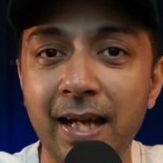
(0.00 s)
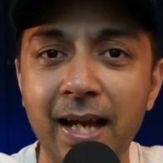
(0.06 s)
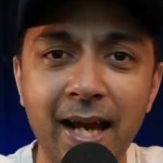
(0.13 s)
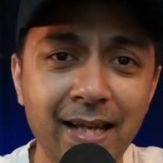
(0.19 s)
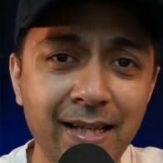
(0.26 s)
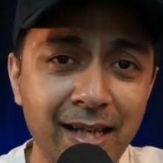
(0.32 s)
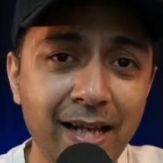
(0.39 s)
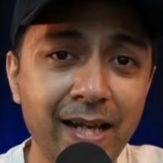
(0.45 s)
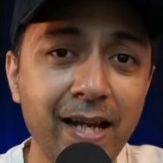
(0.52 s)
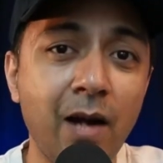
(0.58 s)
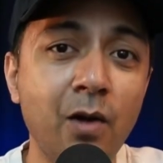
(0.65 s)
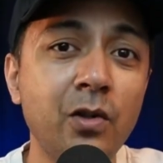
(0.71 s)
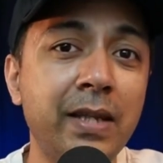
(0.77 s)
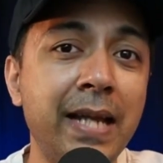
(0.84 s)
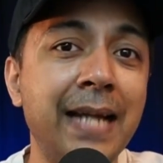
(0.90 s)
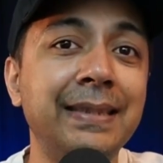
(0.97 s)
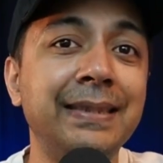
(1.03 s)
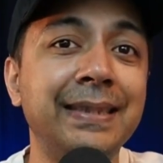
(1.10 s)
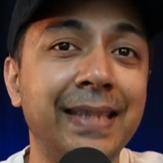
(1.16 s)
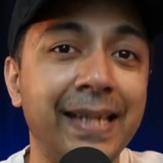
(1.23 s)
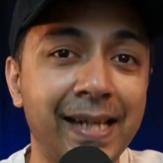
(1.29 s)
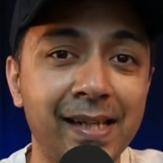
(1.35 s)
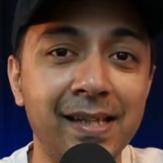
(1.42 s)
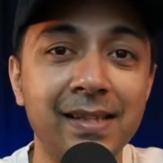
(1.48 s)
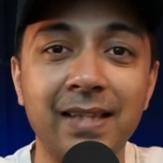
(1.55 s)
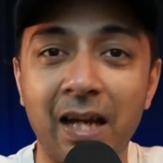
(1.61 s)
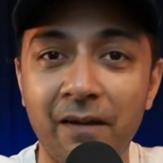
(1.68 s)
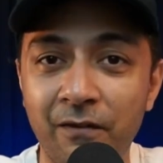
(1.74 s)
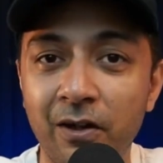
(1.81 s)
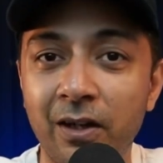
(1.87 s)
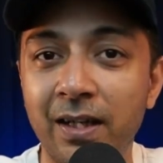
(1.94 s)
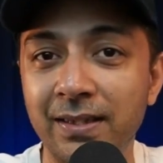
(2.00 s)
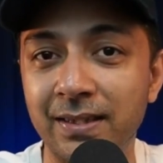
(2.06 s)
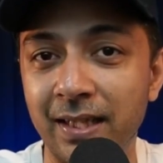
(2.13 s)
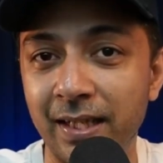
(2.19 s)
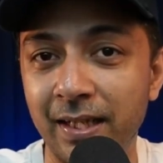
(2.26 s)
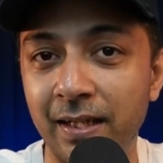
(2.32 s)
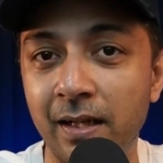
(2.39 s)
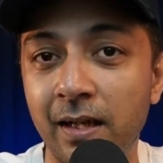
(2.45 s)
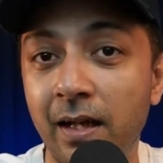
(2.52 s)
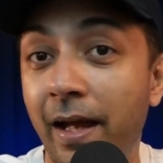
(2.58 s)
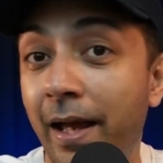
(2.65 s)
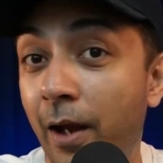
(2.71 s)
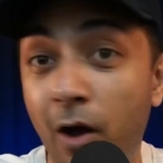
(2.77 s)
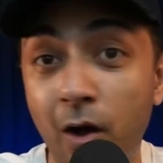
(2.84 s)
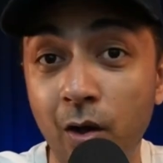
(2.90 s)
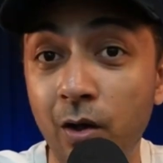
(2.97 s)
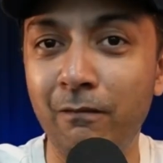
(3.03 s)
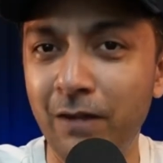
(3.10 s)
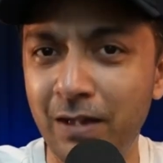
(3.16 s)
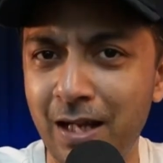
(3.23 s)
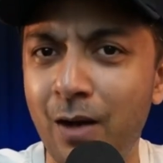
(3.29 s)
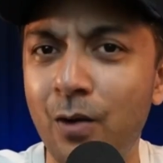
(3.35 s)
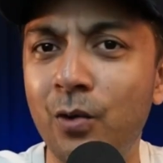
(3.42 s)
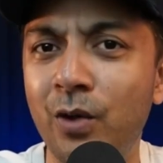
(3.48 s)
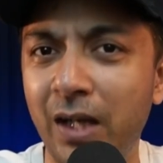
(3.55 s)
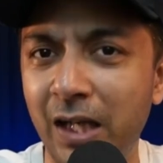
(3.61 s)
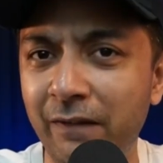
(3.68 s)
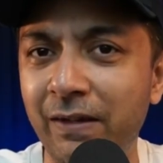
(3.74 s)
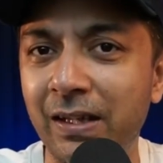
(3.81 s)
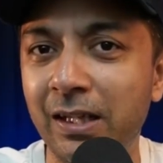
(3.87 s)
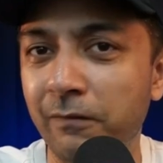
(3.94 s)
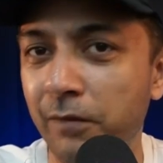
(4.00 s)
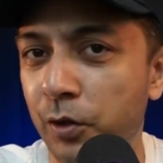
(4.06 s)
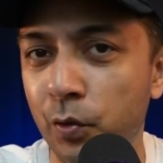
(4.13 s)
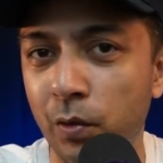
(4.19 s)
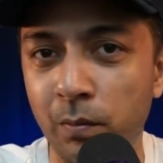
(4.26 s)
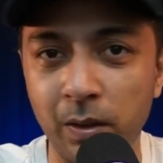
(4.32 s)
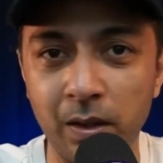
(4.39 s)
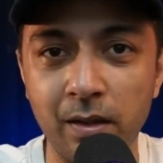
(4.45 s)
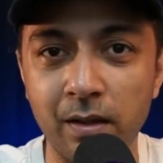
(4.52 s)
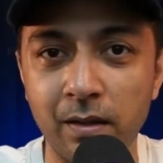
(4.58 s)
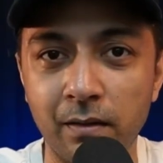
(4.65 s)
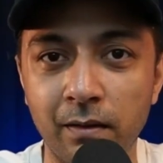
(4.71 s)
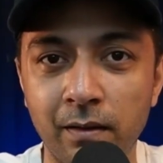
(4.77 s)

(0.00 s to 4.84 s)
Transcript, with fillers: and layout that scales effortlessly and all without leaving the visual builder.